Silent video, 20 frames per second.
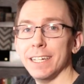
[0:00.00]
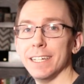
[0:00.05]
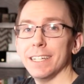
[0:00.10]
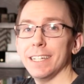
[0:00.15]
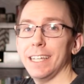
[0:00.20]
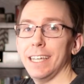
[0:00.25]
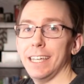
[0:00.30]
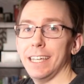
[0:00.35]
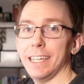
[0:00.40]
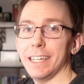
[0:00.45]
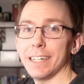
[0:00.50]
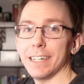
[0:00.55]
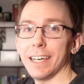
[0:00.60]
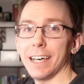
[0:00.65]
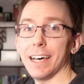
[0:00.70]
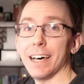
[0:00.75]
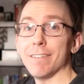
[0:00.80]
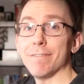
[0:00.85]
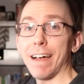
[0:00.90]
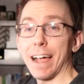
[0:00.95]
in
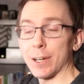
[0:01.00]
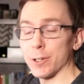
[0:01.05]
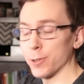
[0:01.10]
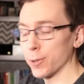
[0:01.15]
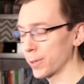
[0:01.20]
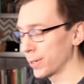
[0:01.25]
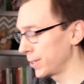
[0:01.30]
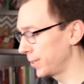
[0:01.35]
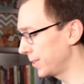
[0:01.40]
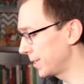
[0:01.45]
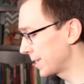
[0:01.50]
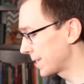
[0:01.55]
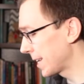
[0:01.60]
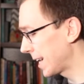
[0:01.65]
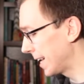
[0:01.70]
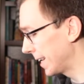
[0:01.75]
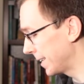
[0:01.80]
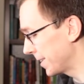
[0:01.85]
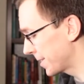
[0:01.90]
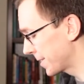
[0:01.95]
factorial
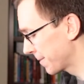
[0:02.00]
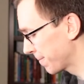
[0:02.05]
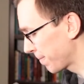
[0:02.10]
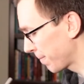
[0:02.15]
designs.